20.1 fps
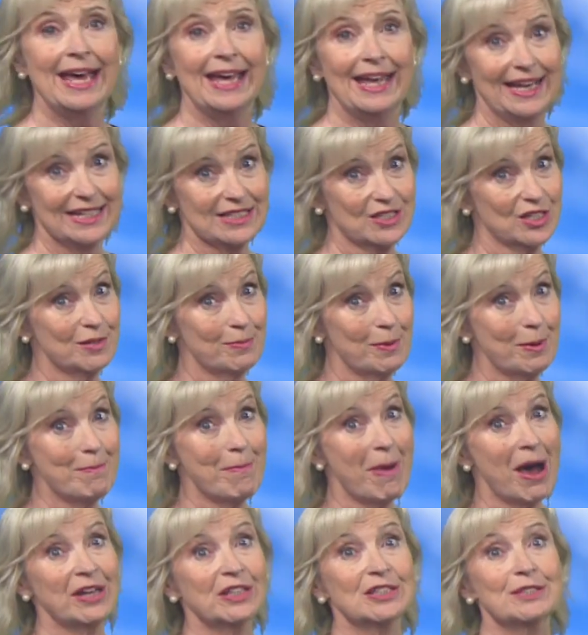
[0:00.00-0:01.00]
It's going to be
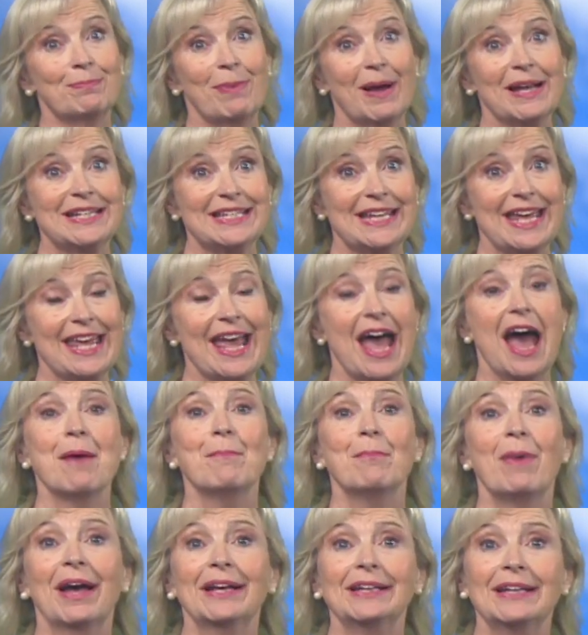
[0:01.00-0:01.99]
mild by day
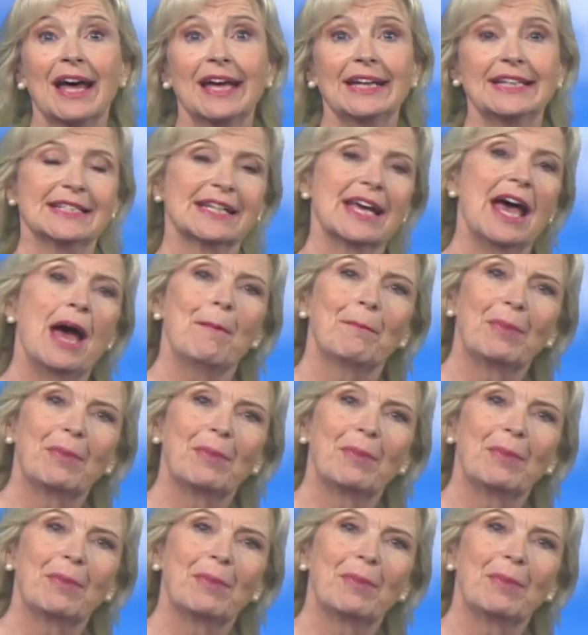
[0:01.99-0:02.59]
and by night,